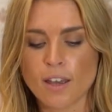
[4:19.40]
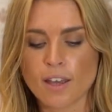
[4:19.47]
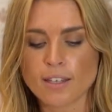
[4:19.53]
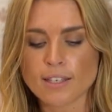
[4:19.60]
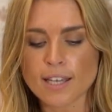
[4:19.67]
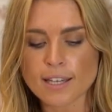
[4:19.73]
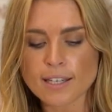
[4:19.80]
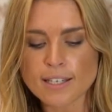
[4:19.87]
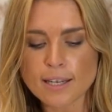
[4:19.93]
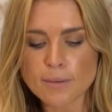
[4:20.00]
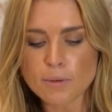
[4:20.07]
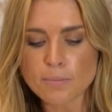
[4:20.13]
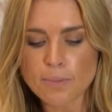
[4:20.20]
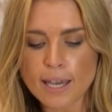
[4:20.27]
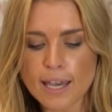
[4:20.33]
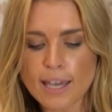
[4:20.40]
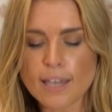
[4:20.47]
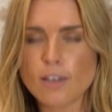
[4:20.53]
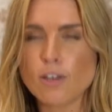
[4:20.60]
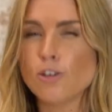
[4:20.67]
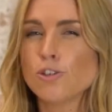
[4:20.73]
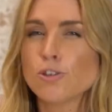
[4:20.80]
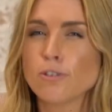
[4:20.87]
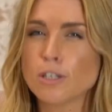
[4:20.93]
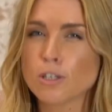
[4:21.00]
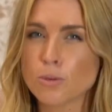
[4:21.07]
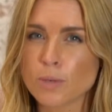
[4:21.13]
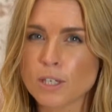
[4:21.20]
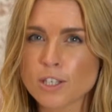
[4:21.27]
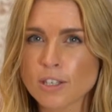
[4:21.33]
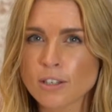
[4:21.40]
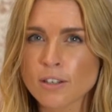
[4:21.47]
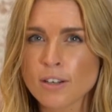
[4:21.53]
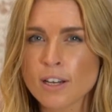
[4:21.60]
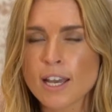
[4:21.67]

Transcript: Second tip would be use your intuition